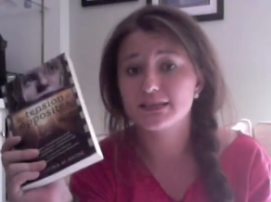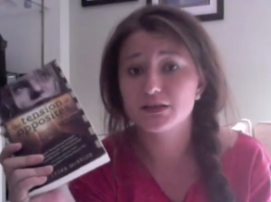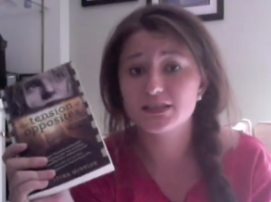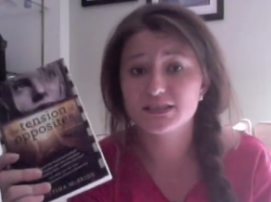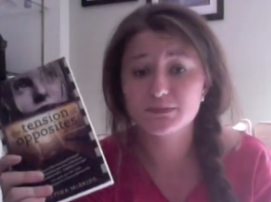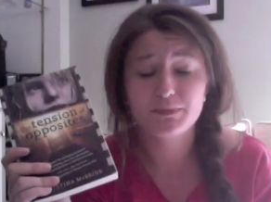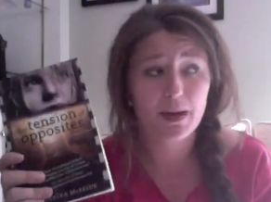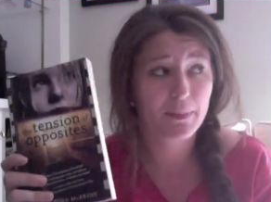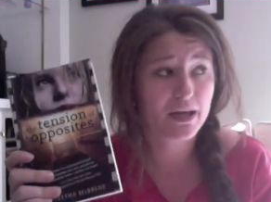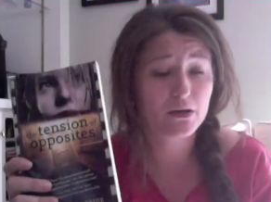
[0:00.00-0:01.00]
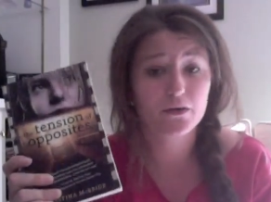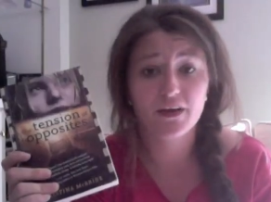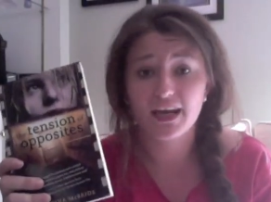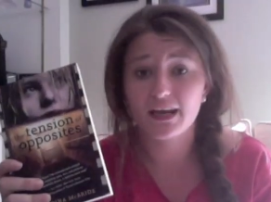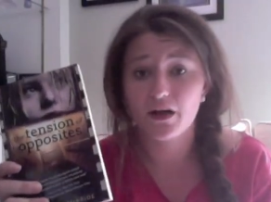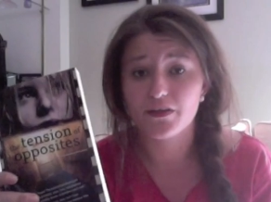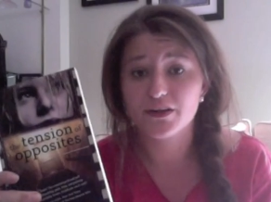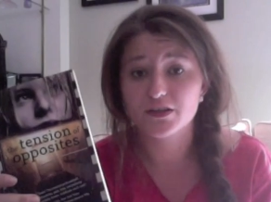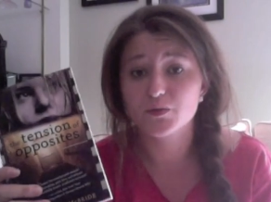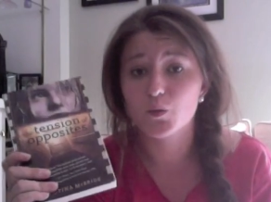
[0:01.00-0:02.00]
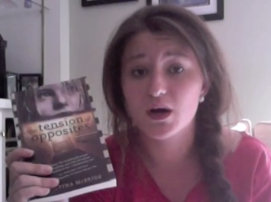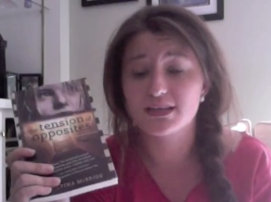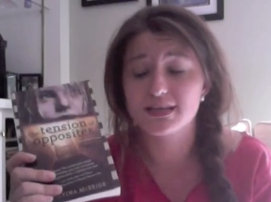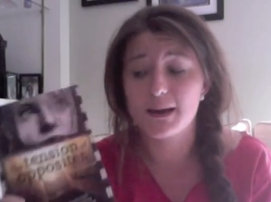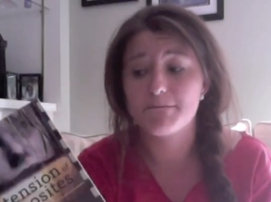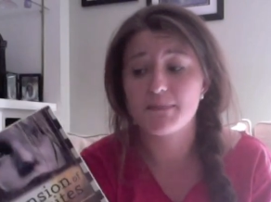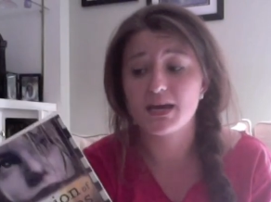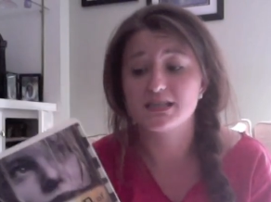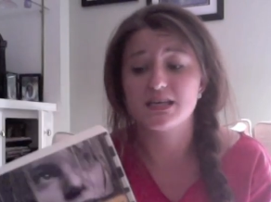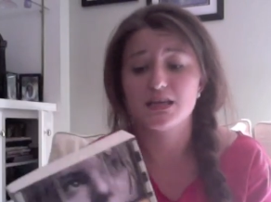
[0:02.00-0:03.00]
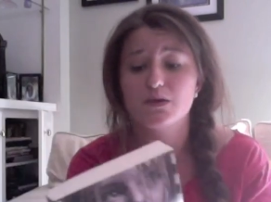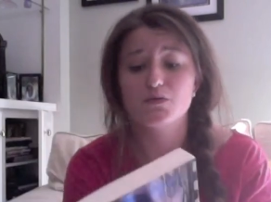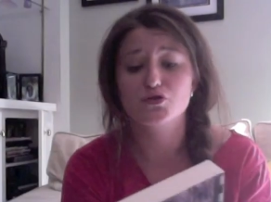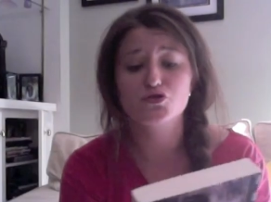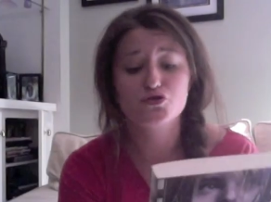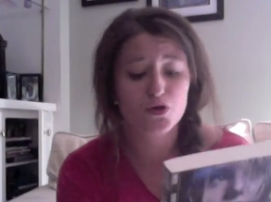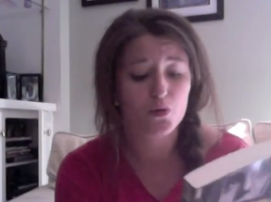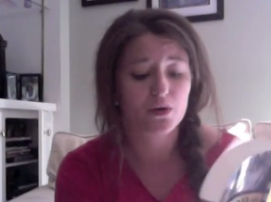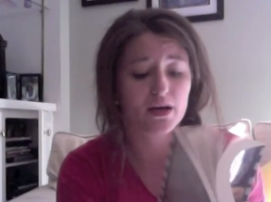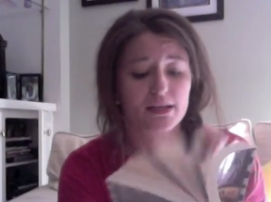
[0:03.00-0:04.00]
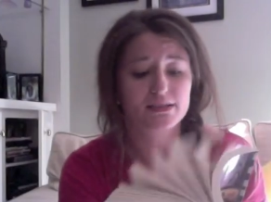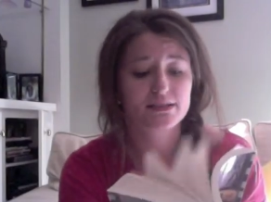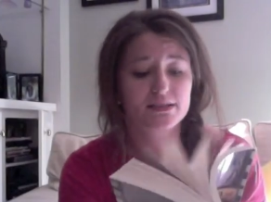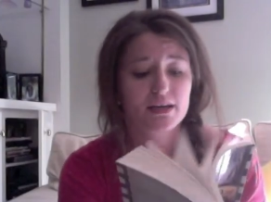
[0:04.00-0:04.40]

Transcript: this that panel of eight authors was amazing. They were so nice.